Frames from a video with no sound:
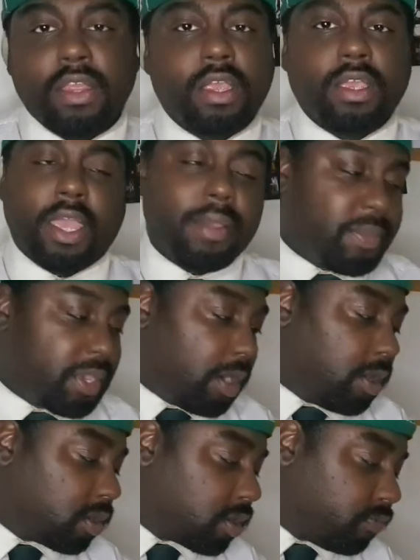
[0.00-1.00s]
Get me,
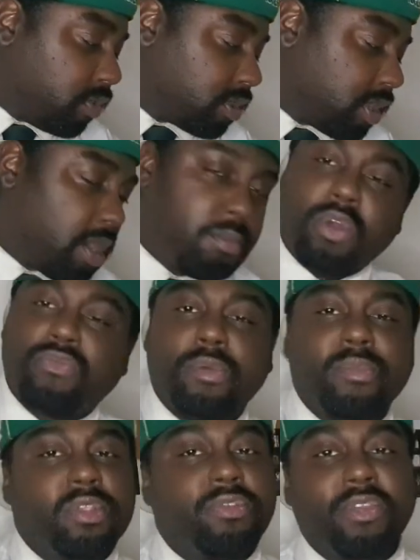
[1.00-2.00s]
I'm looking forward to hearing more
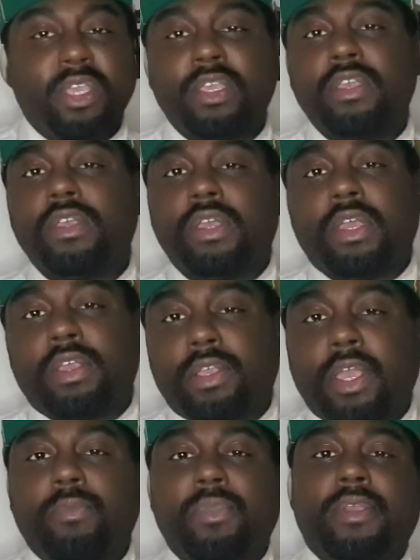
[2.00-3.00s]
from MzVee.
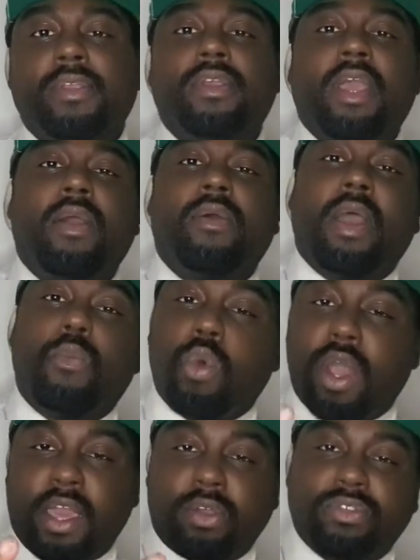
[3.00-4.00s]
Get me, and
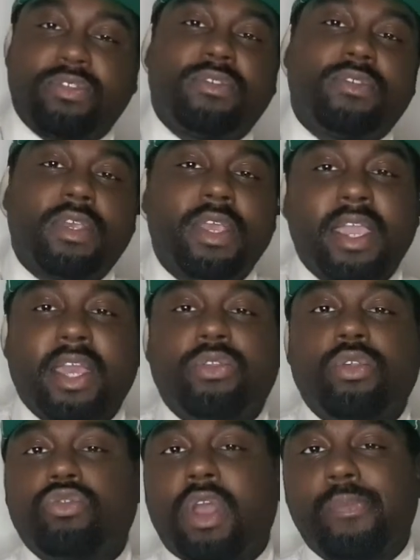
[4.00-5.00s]
what else? Hit the
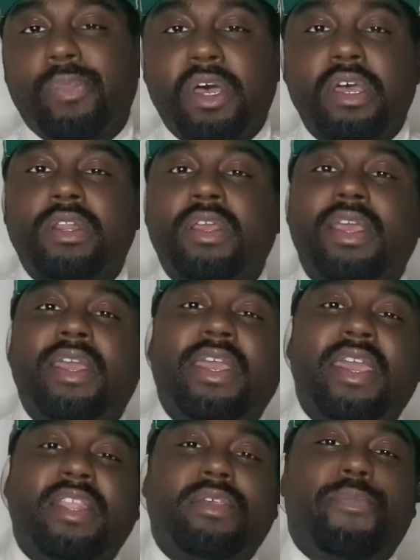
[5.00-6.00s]
subscribe button,
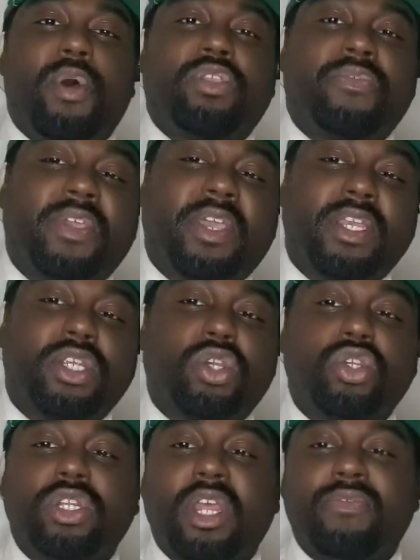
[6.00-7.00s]
hit the notification,
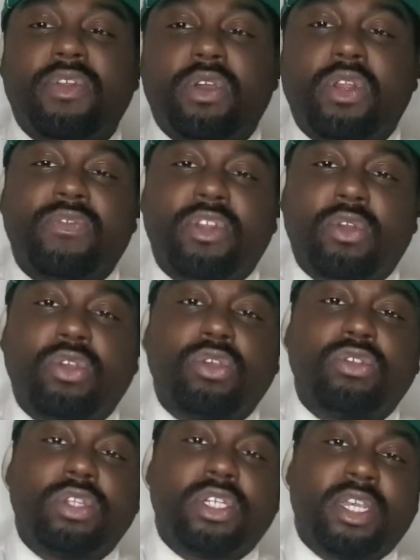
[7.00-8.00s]
because you never know the video you
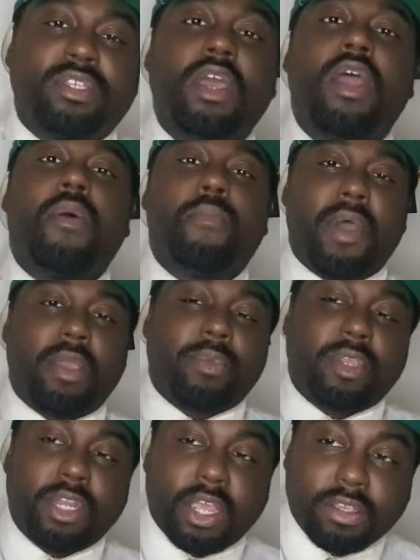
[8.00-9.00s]
suggest might
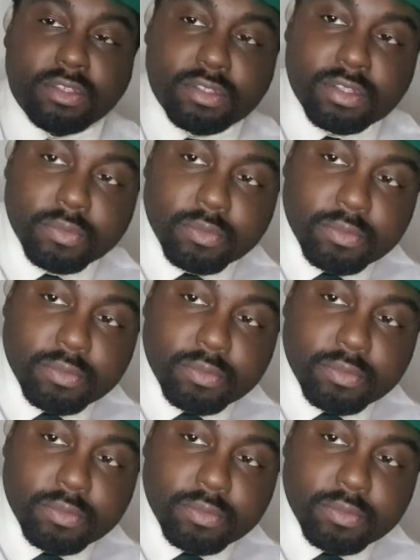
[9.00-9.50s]
be next.